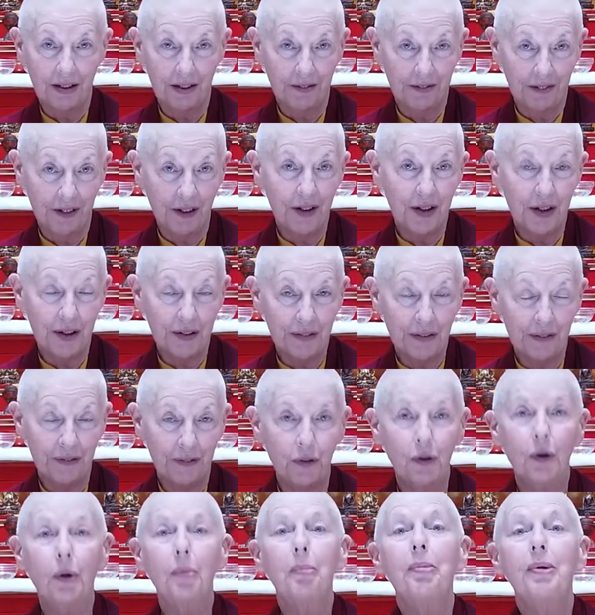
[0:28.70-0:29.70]
the first of the
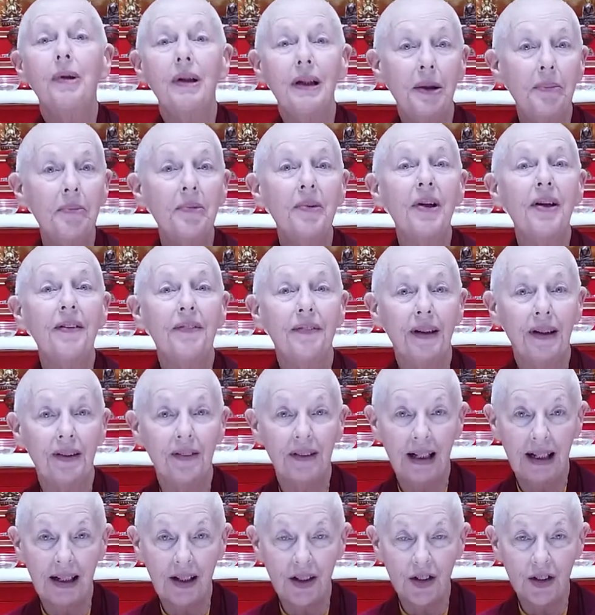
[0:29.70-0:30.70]
4 preliminary
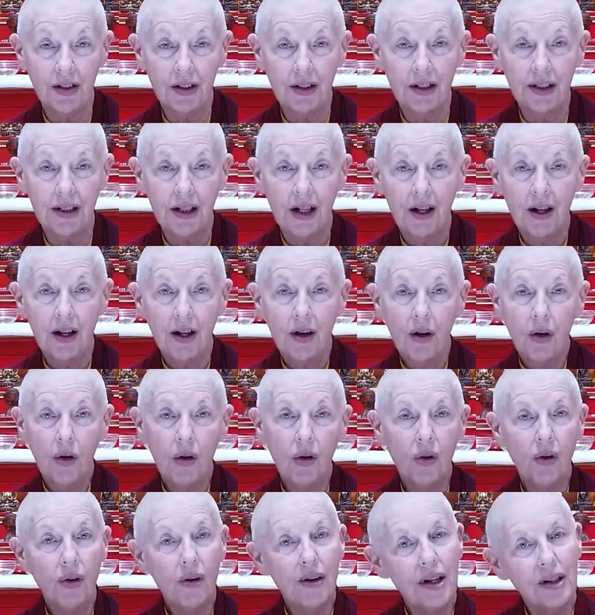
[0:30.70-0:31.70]
foundations,
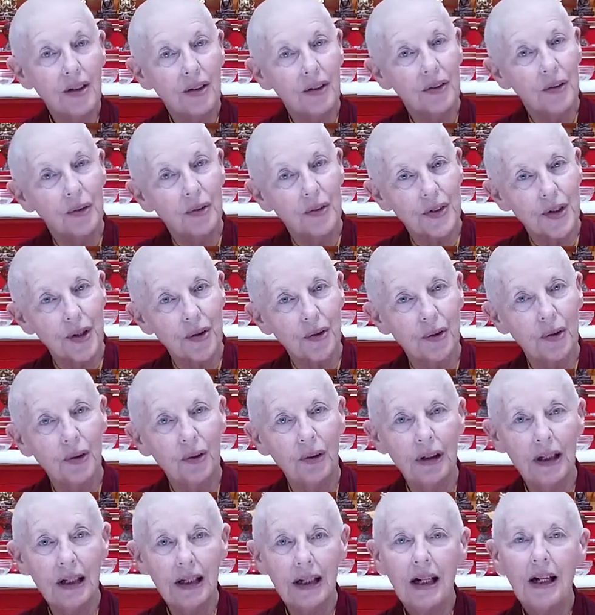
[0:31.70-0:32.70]
or you can also
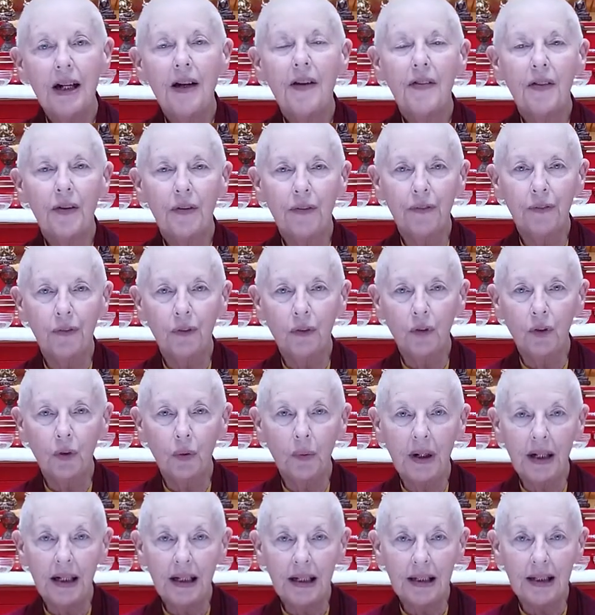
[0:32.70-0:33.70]
call it the 4
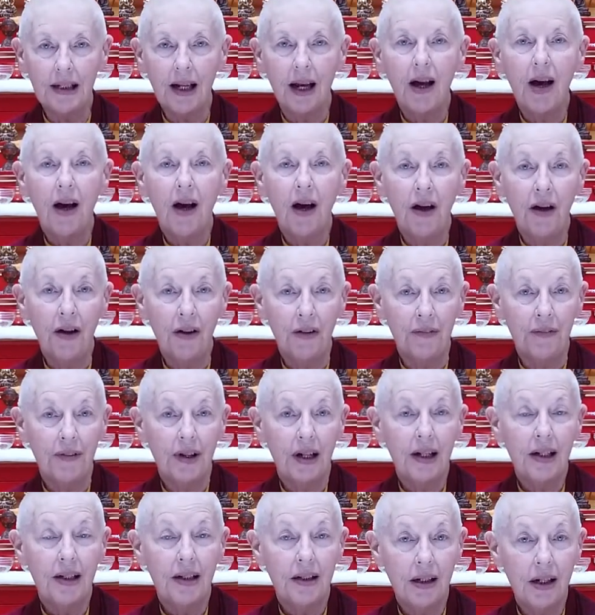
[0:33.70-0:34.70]
ways of
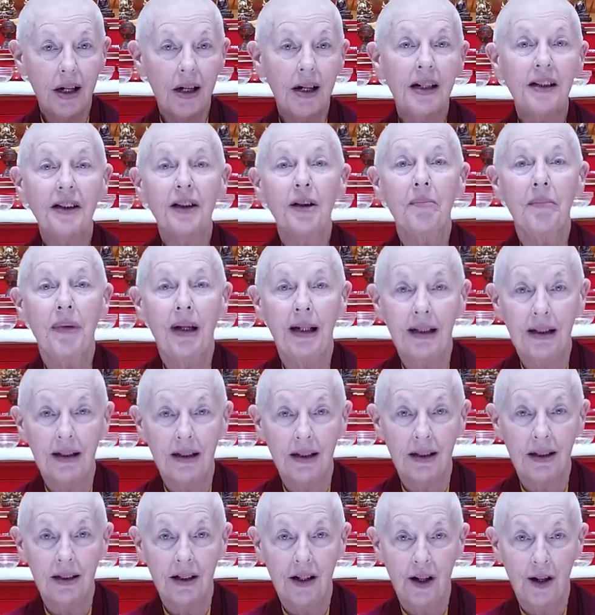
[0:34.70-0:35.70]
turning the mind
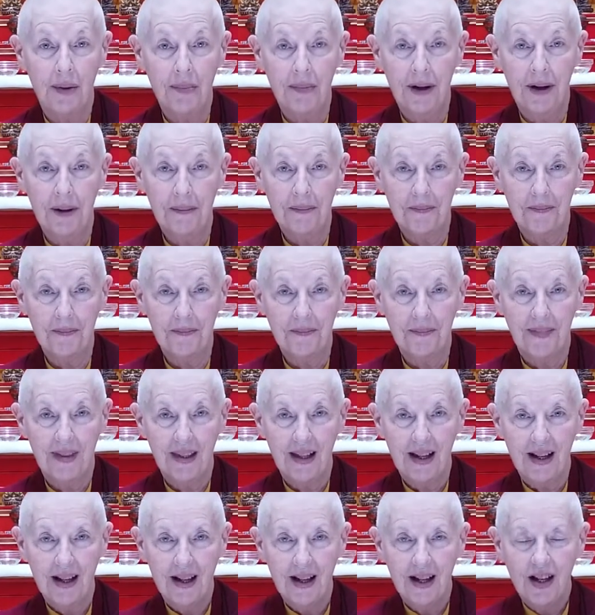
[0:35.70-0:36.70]
to Dharma.
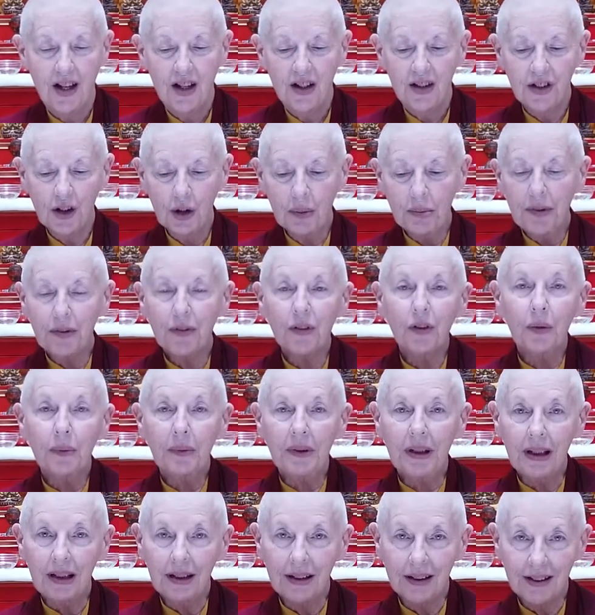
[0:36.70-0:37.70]
So before
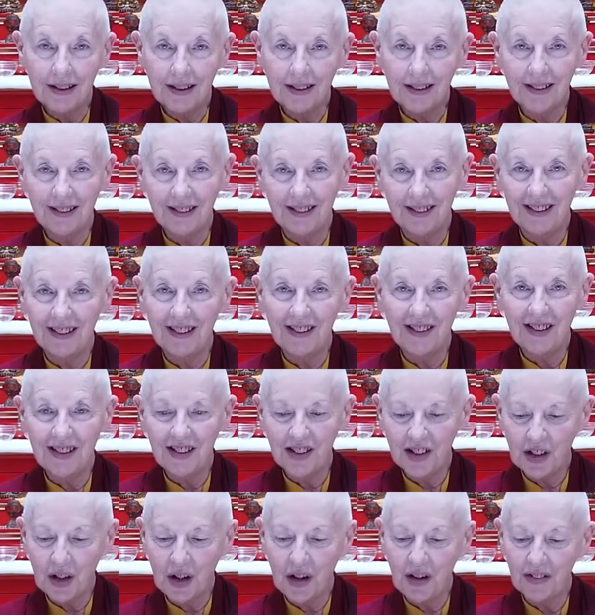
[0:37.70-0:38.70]
we
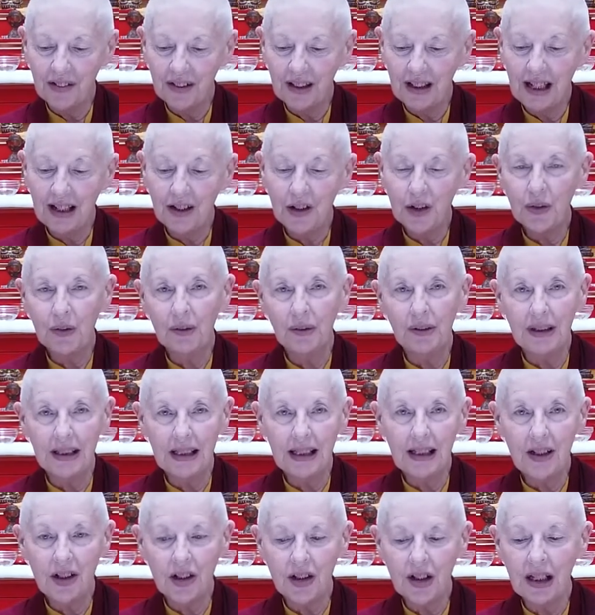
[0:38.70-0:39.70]
start the actual
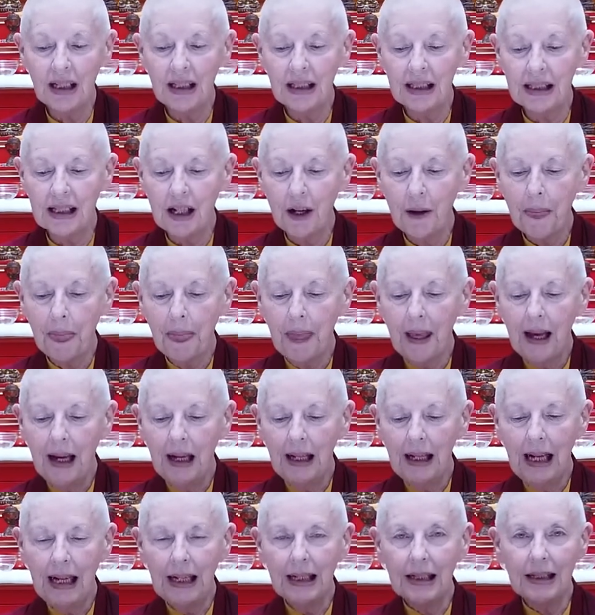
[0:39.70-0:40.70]
teachings,
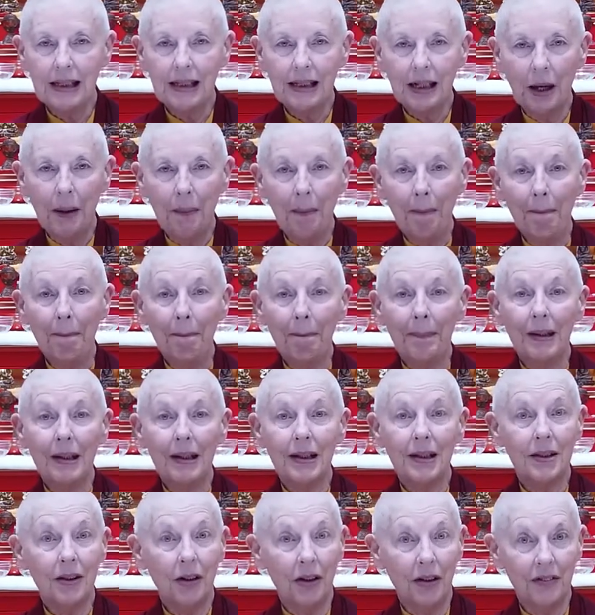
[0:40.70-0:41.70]
let's
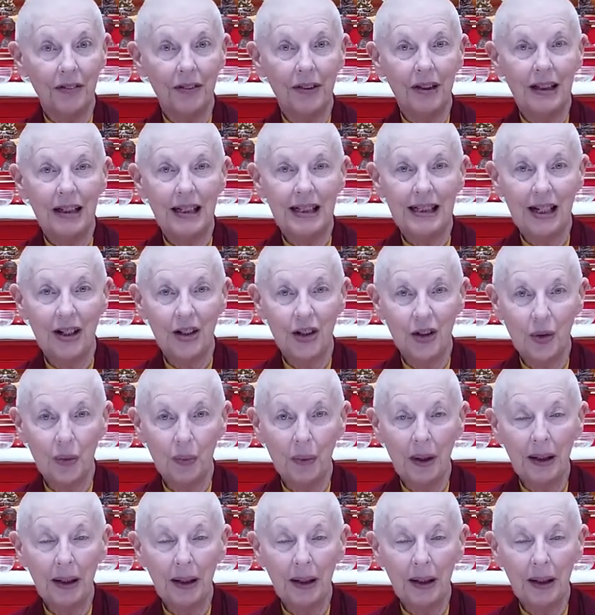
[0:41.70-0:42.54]
start the session